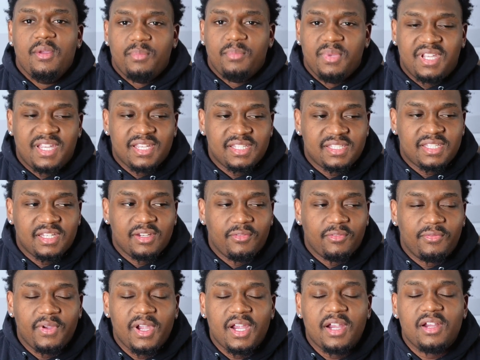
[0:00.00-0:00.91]
because they're
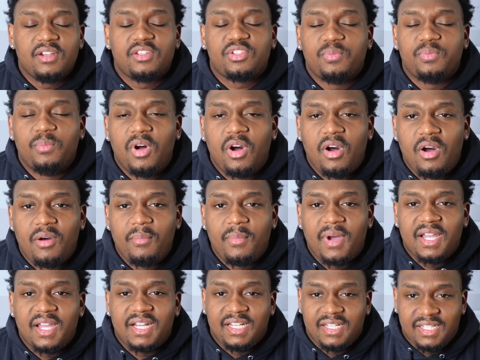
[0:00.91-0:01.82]
very
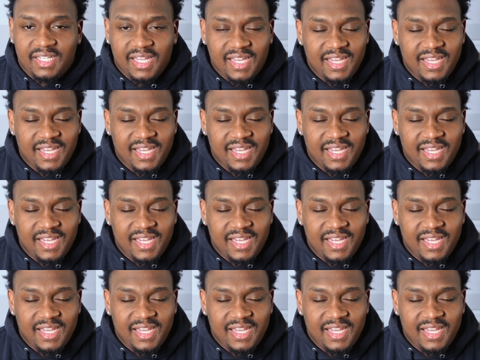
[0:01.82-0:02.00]
small-minded.